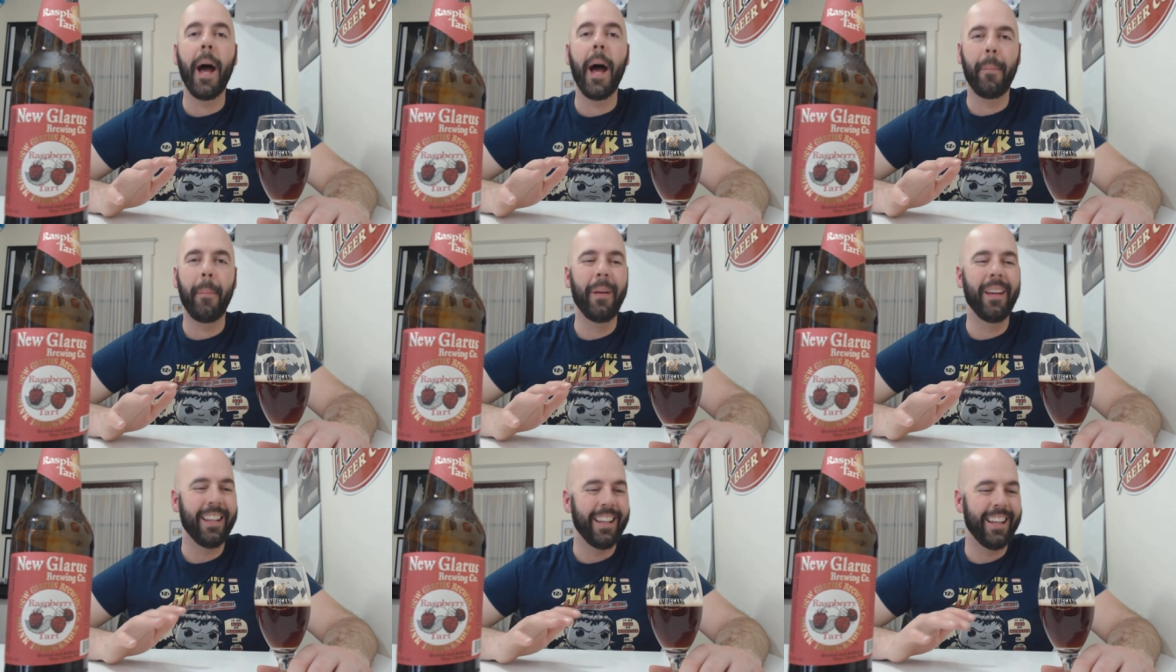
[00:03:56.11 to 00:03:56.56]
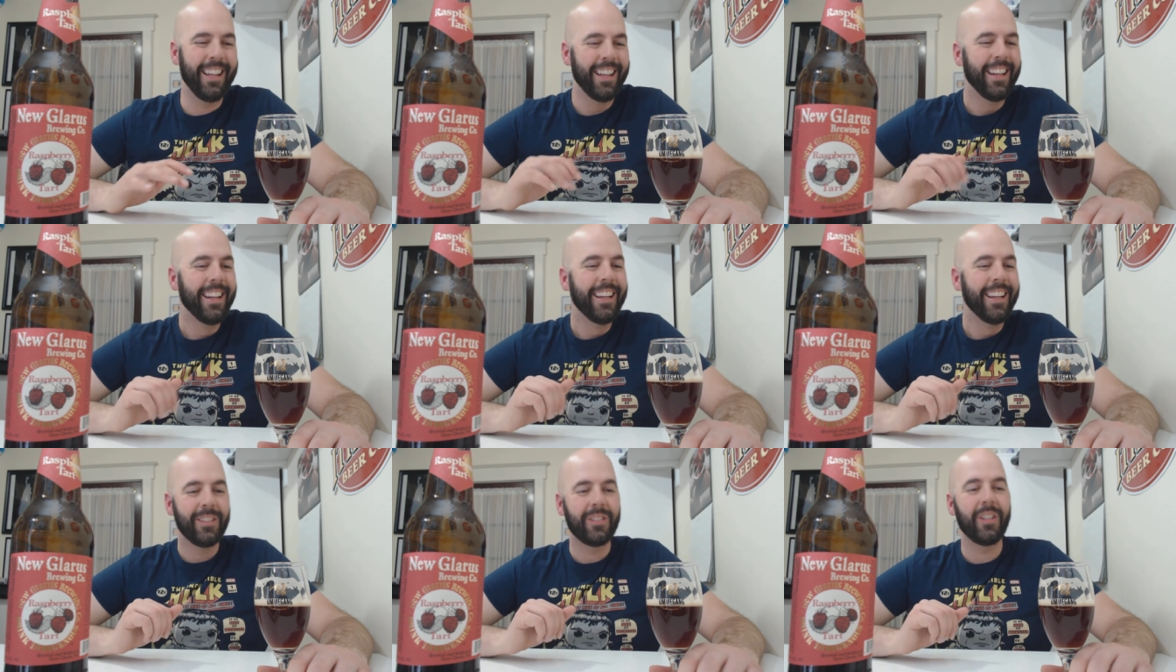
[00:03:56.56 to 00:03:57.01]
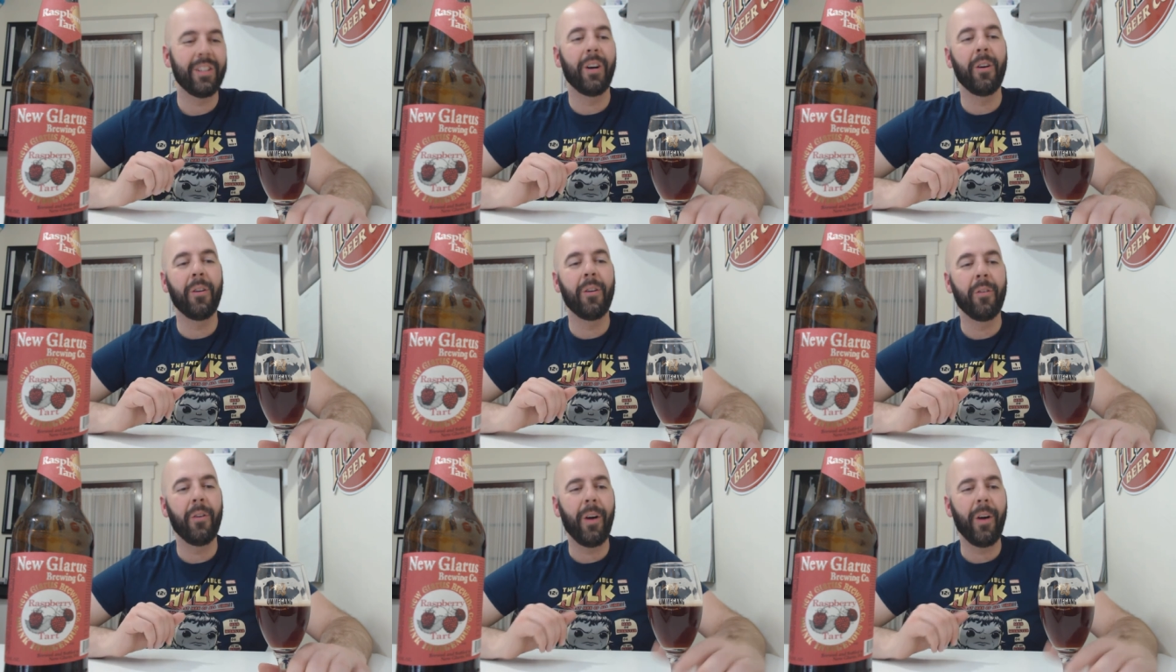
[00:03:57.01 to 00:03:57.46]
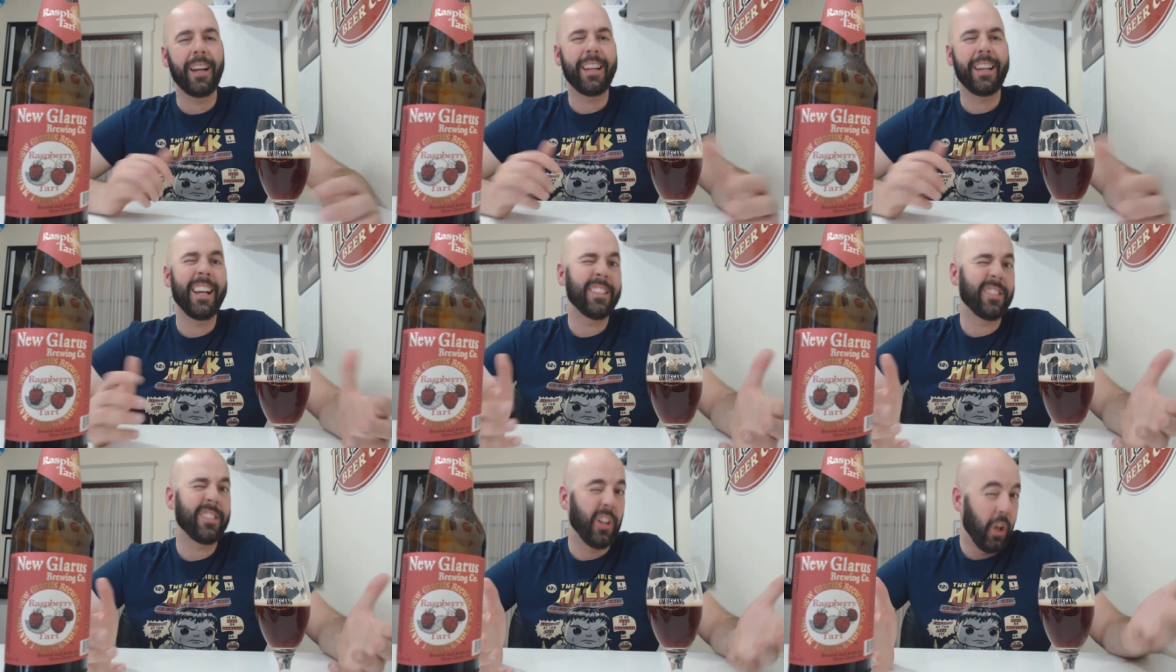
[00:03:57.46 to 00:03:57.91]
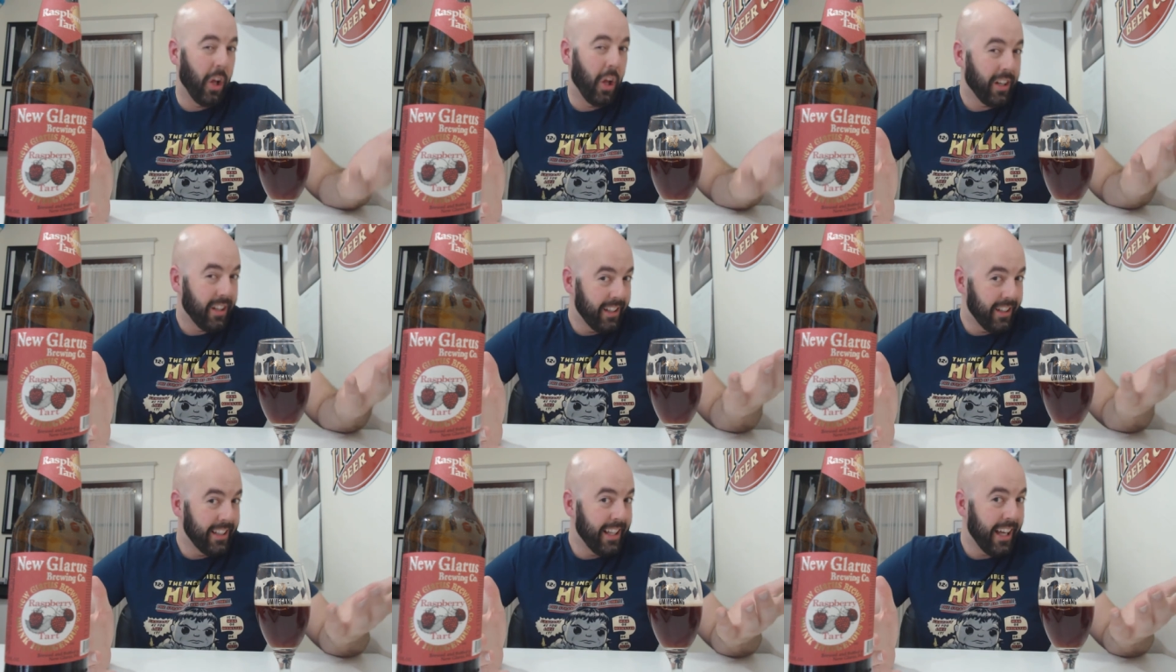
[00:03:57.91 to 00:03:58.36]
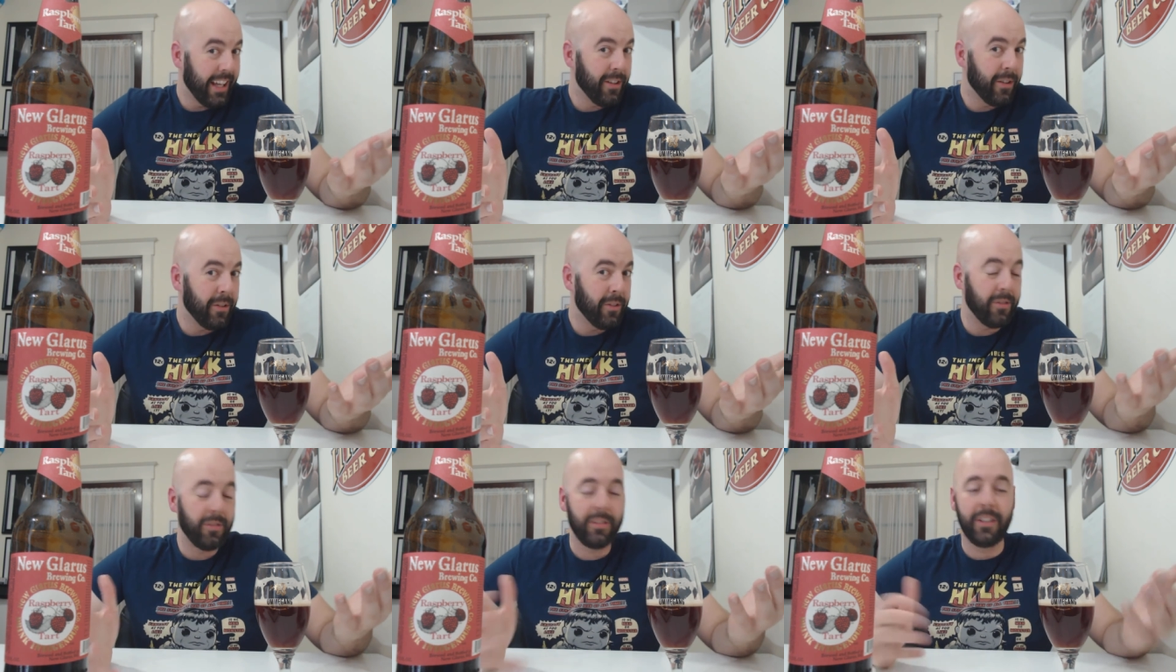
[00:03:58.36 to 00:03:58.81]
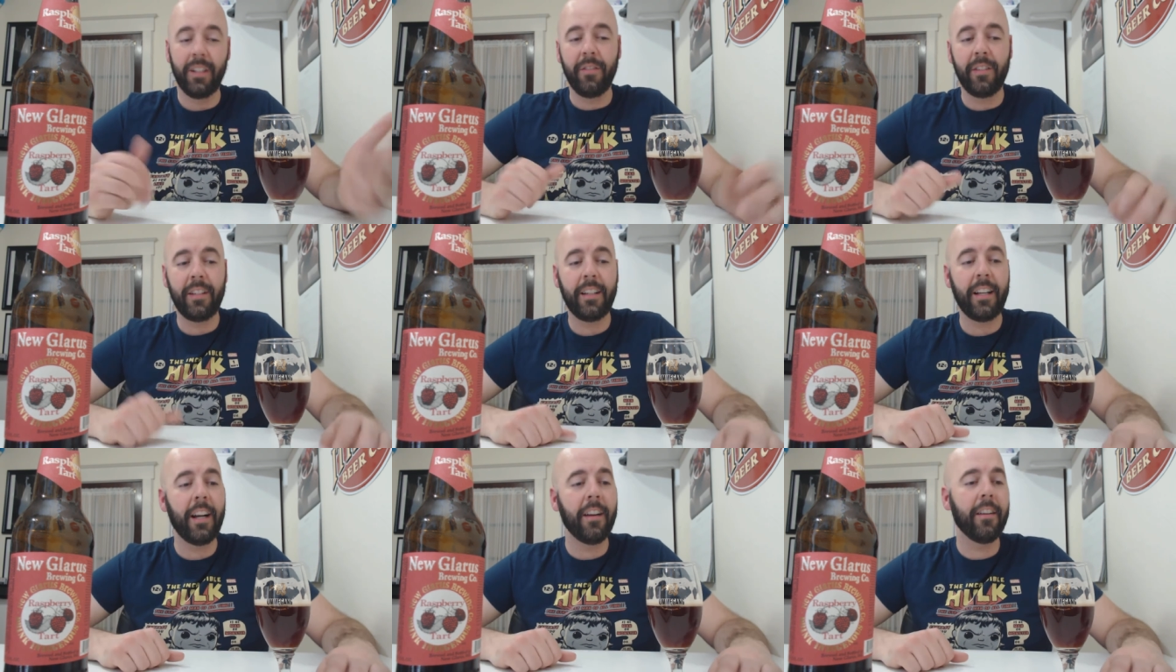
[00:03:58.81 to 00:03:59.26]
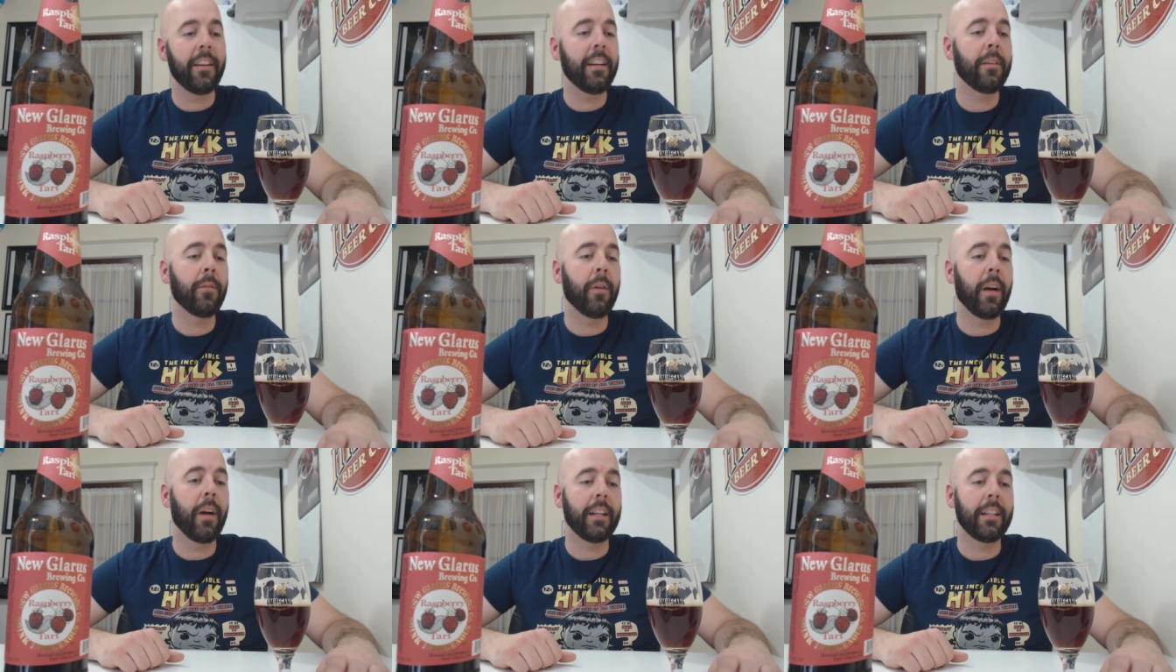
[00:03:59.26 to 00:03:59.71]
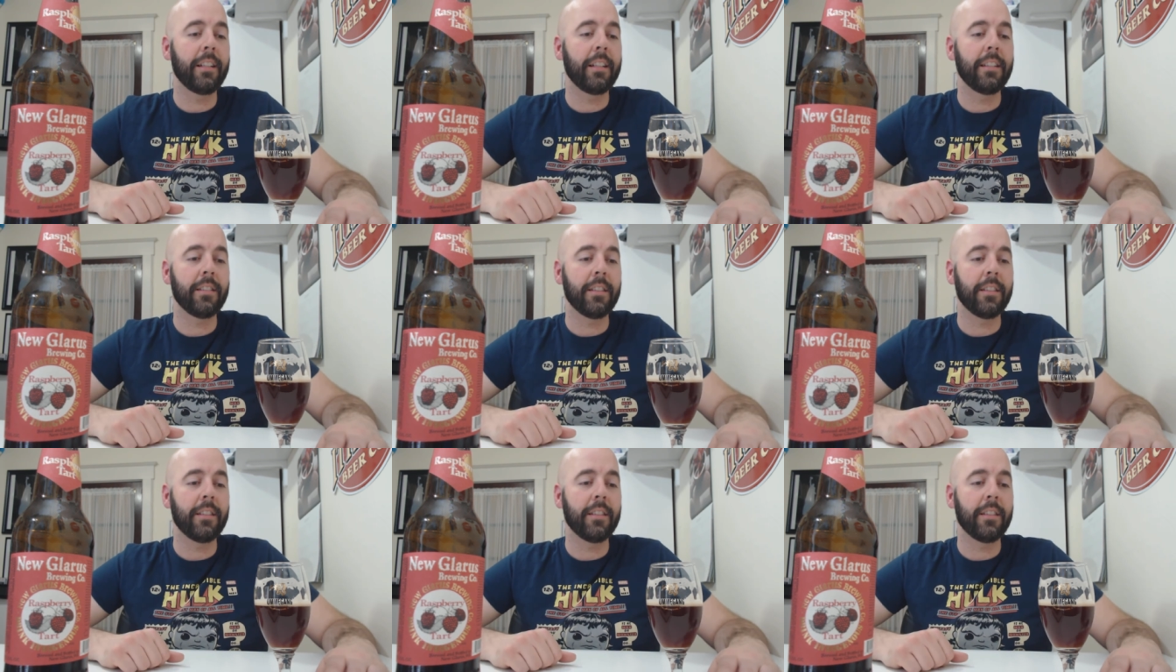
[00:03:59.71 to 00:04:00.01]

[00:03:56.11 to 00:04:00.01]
happy. So I guess luckily I don't live in an area where I can